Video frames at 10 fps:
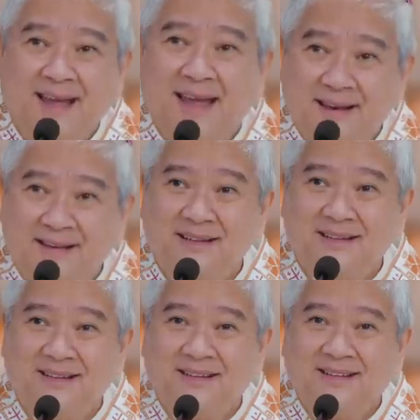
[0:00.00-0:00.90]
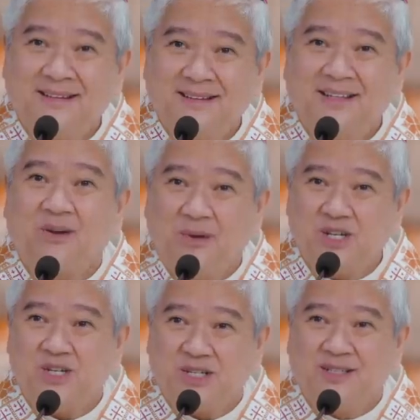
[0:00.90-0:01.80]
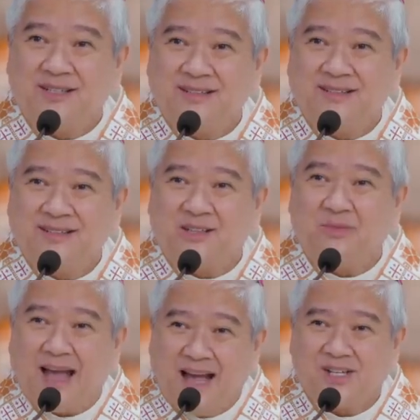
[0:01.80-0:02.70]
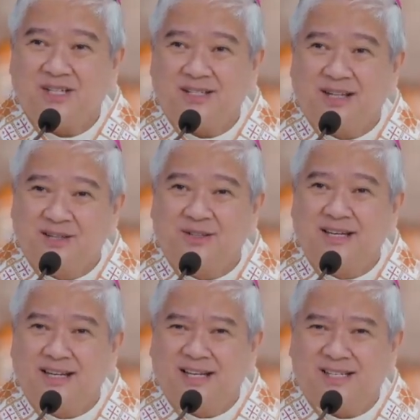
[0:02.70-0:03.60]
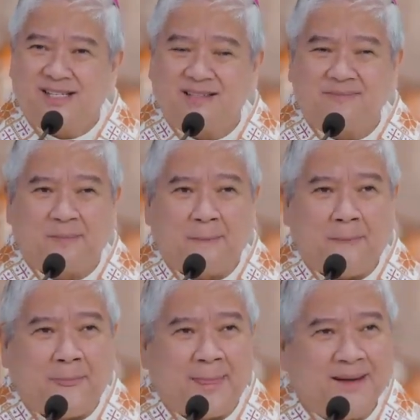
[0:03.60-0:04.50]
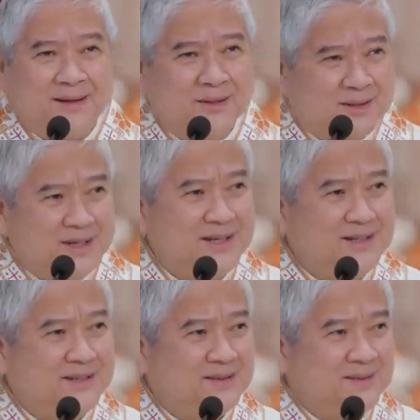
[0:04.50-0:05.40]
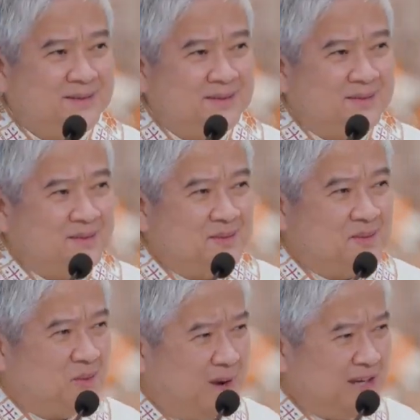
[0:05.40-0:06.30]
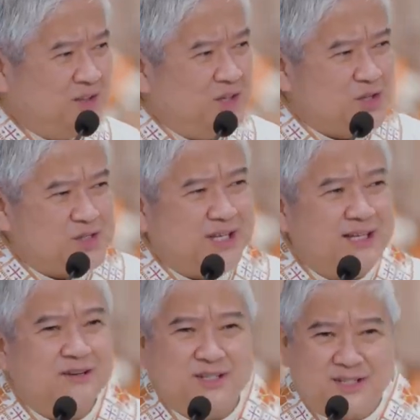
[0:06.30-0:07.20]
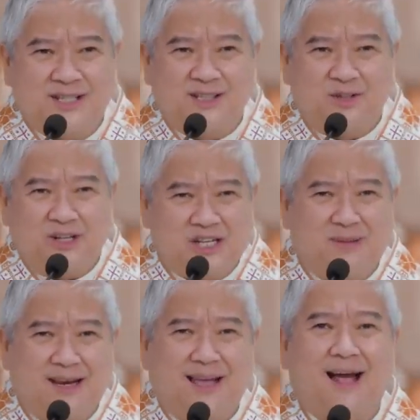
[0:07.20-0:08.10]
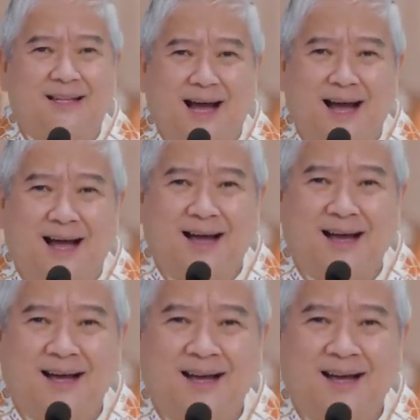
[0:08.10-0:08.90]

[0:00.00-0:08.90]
And the question that we ask the Lord is, Lord, why do you still return to this barkada?